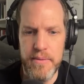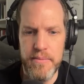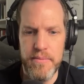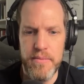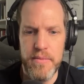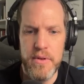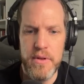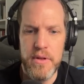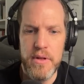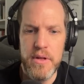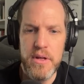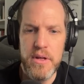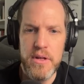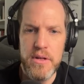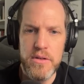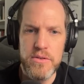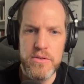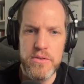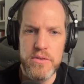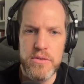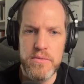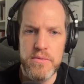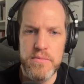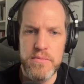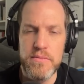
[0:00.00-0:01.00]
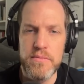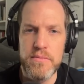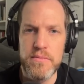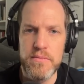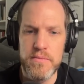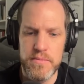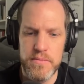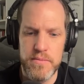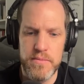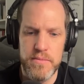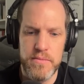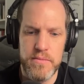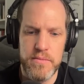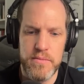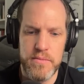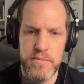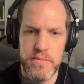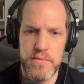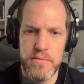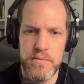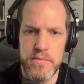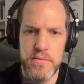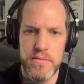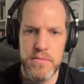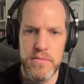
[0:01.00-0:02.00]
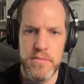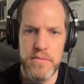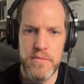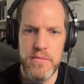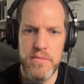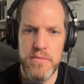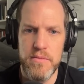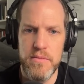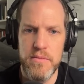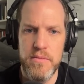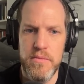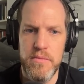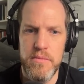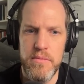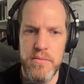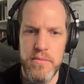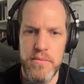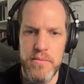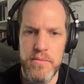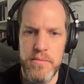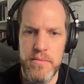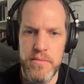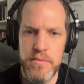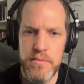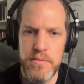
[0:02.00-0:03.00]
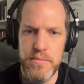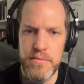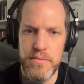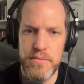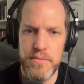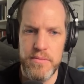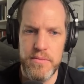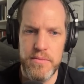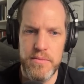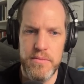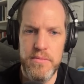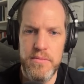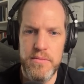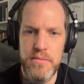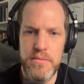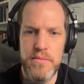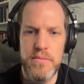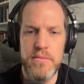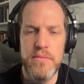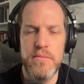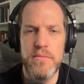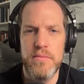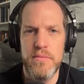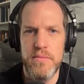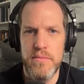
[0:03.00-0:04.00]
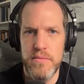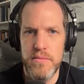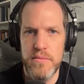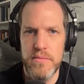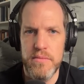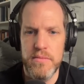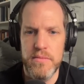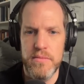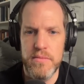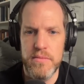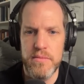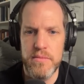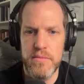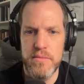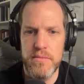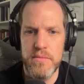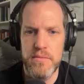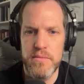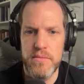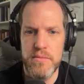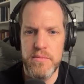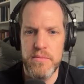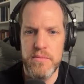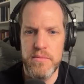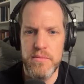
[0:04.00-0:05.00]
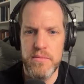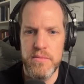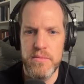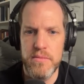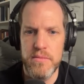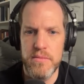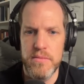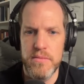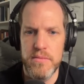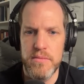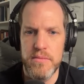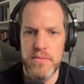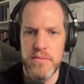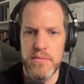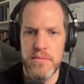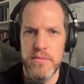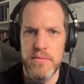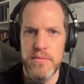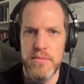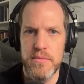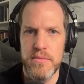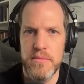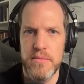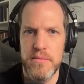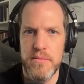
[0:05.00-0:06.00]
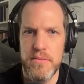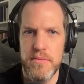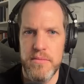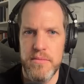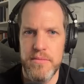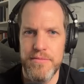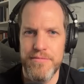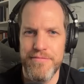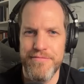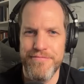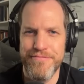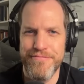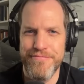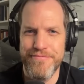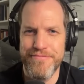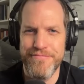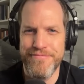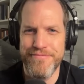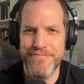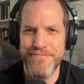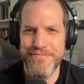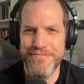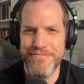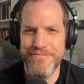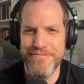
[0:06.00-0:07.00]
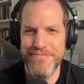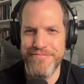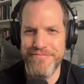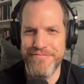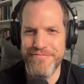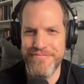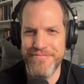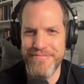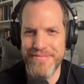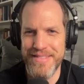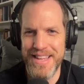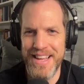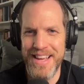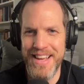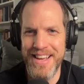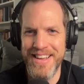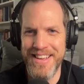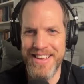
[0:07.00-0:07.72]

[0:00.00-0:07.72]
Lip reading: (not speaking)